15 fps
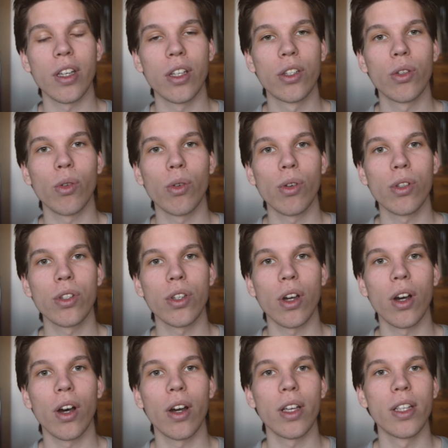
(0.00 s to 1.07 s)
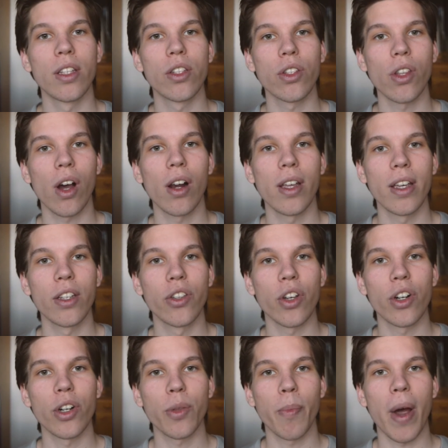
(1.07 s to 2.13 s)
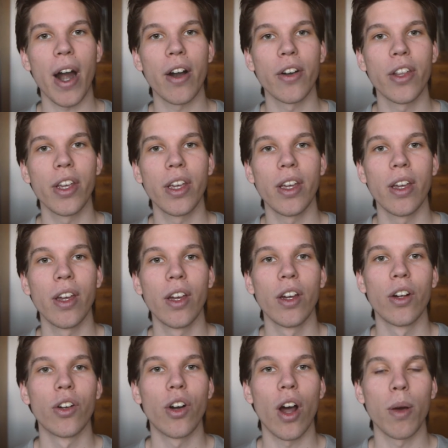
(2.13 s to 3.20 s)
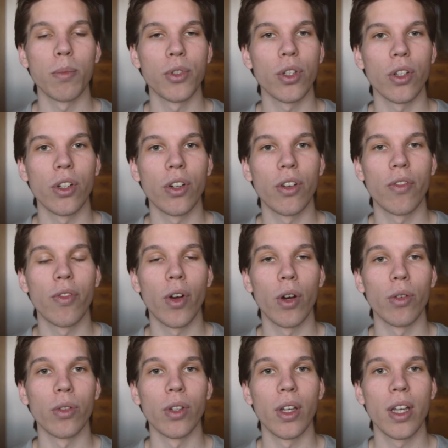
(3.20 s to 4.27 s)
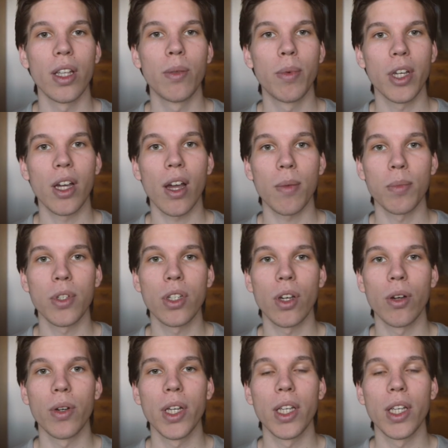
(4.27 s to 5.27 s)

is also installing third-party ROMs on your phone. It becomes so